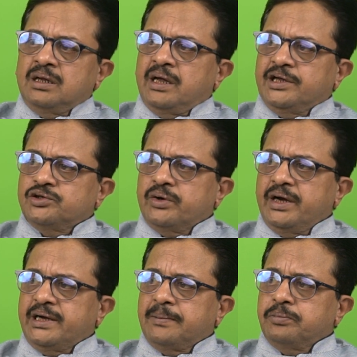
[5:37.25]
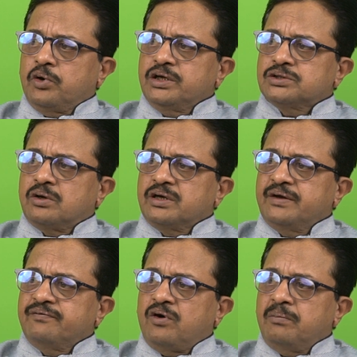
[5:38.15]
Educate employees on
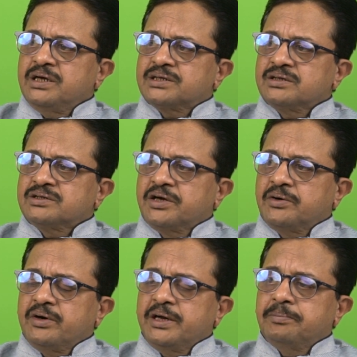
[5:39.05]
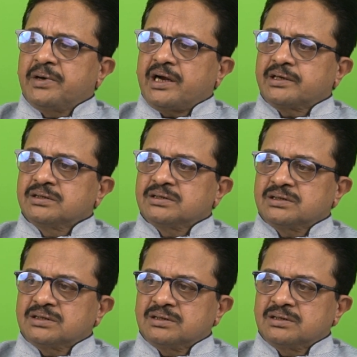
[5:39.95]
information security practices.